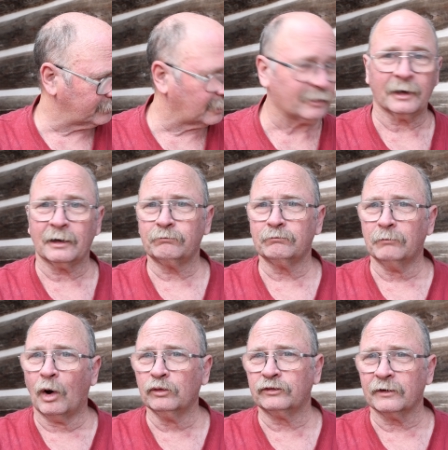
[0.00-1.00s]
I think
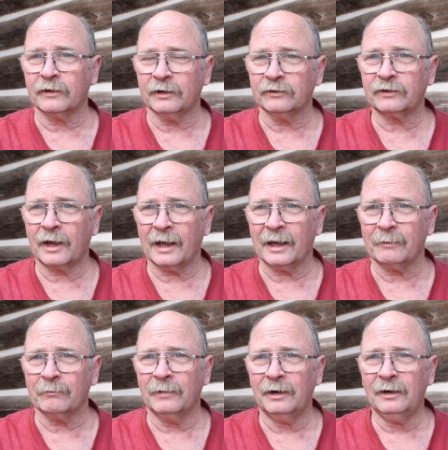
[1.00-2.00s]
most of these came